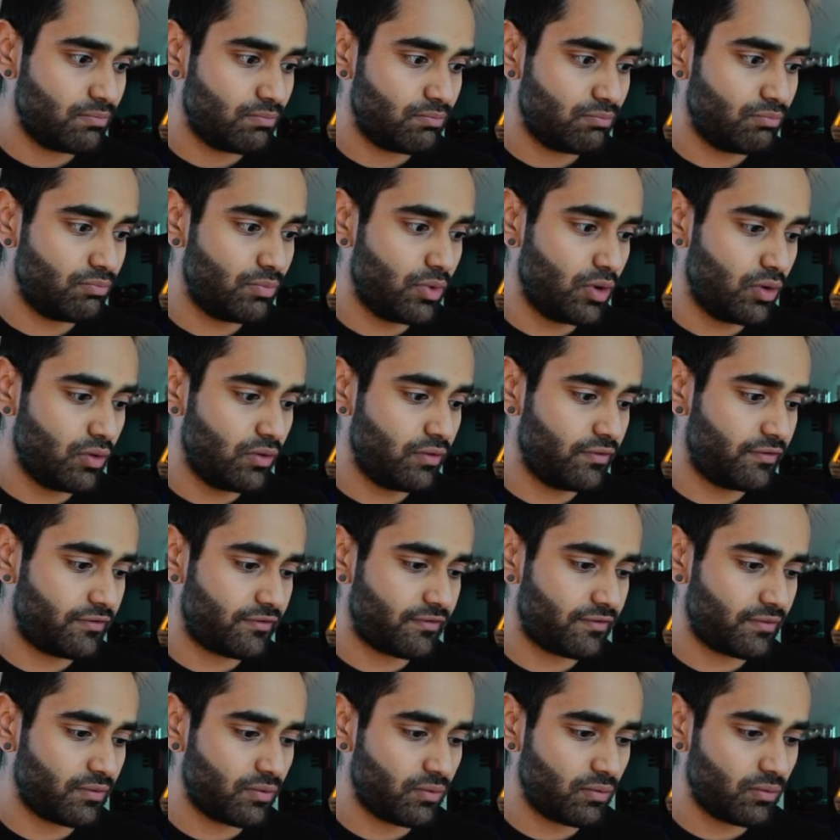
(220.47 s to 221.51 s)

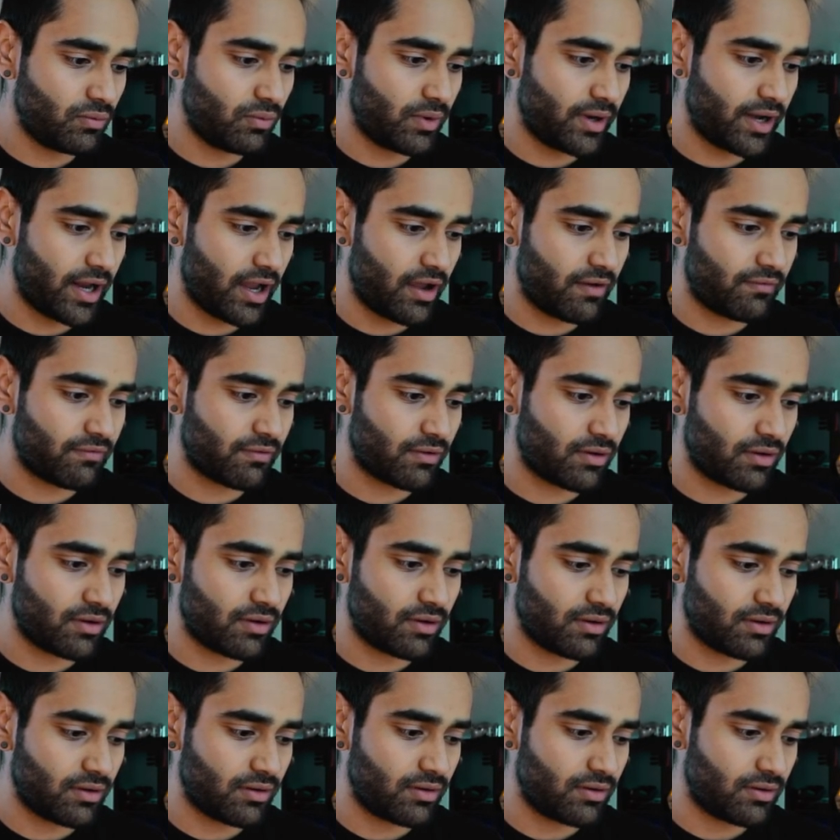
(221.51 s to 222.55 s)
move
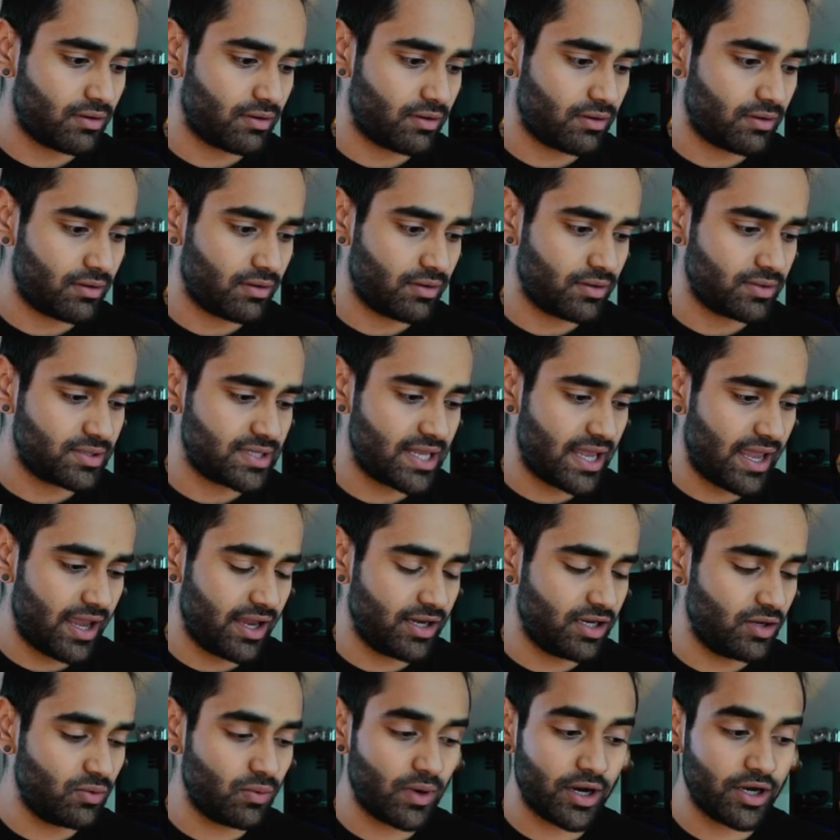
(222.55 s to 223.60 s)
whatever to
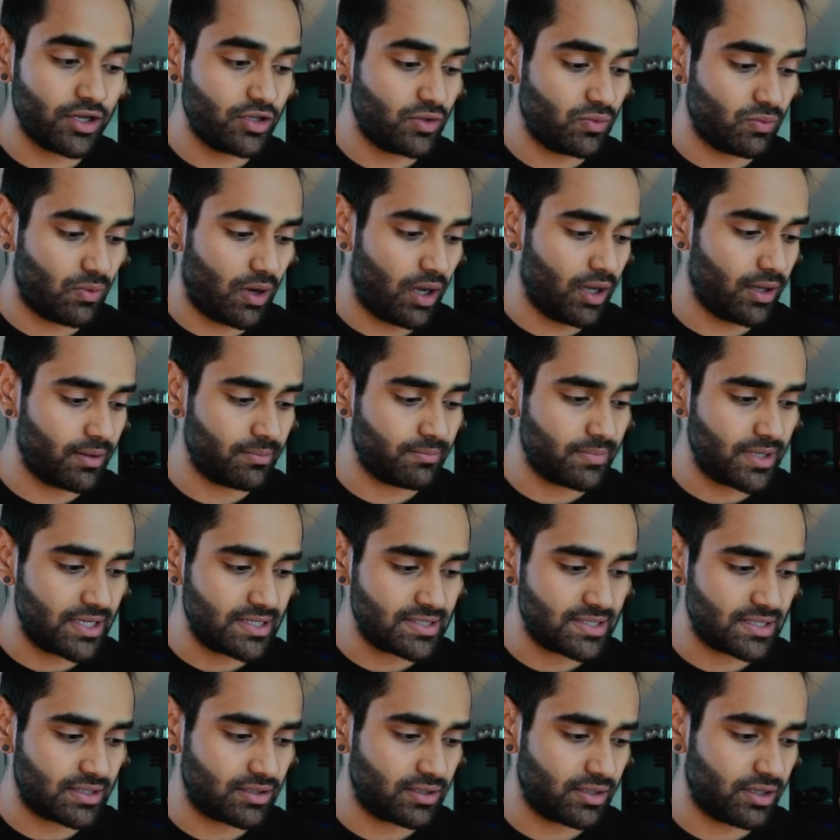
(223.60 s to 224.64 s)
anywhere you want,
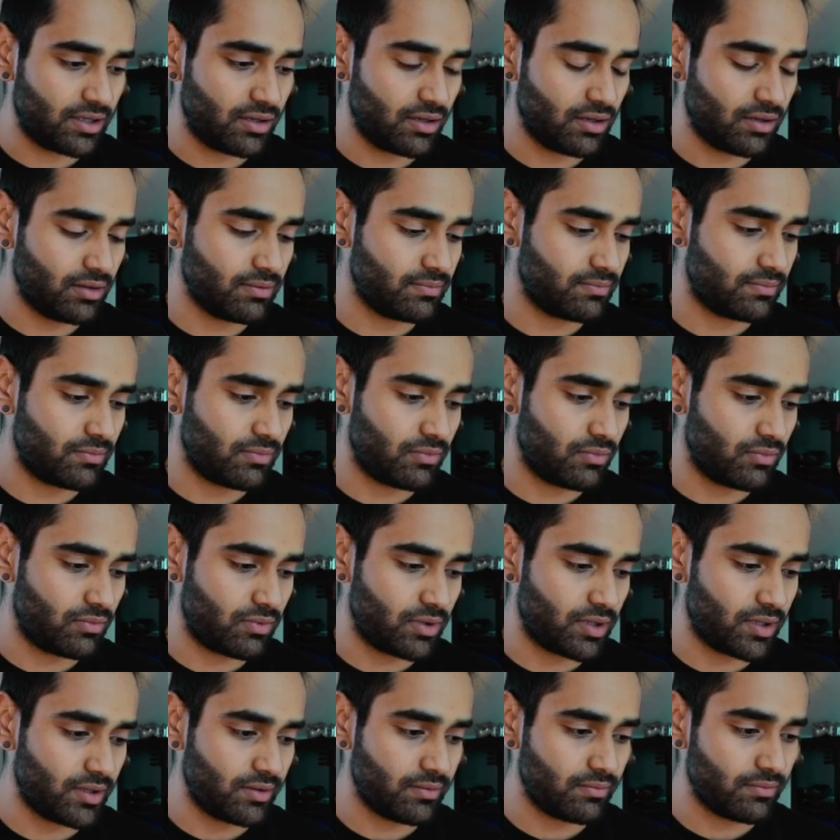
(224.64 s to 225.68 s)
basically. Oh,
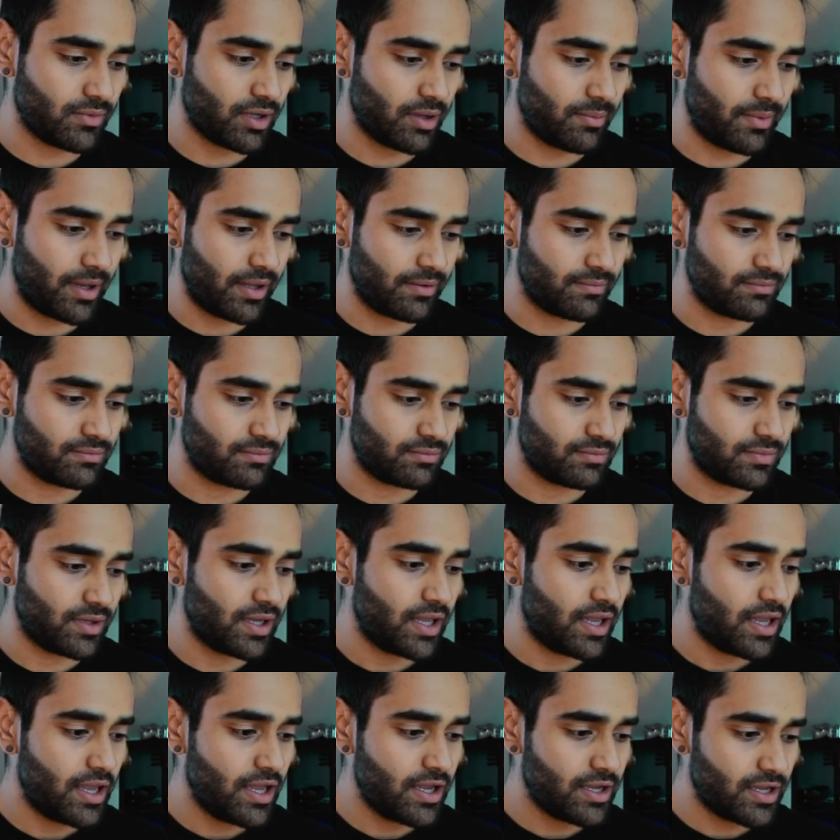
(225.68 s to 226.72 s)
boy, come on.
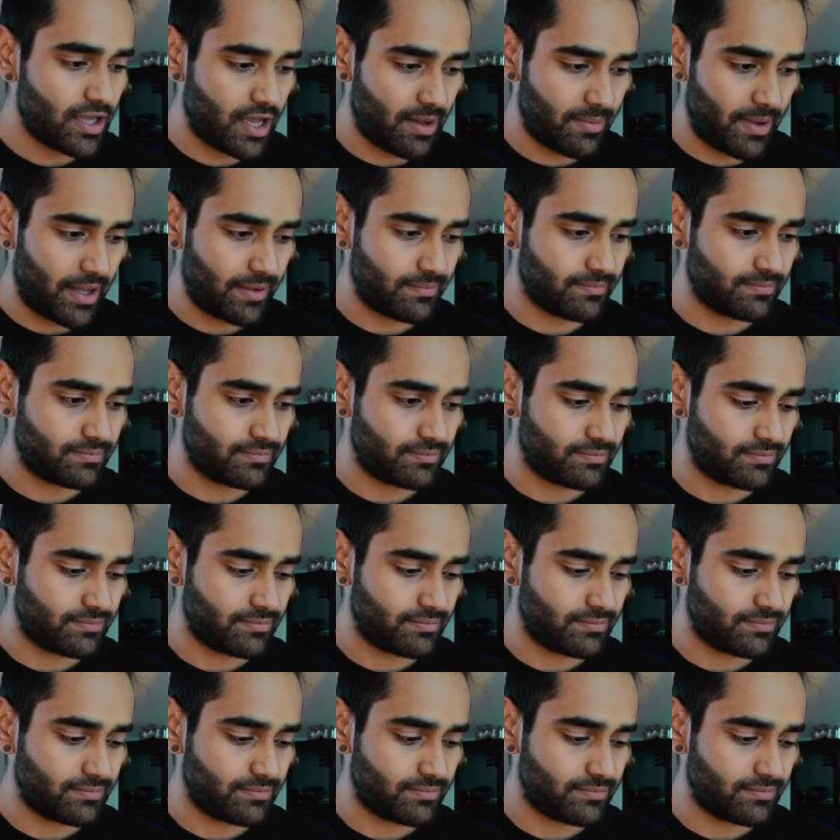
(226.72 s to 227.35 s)
Come on.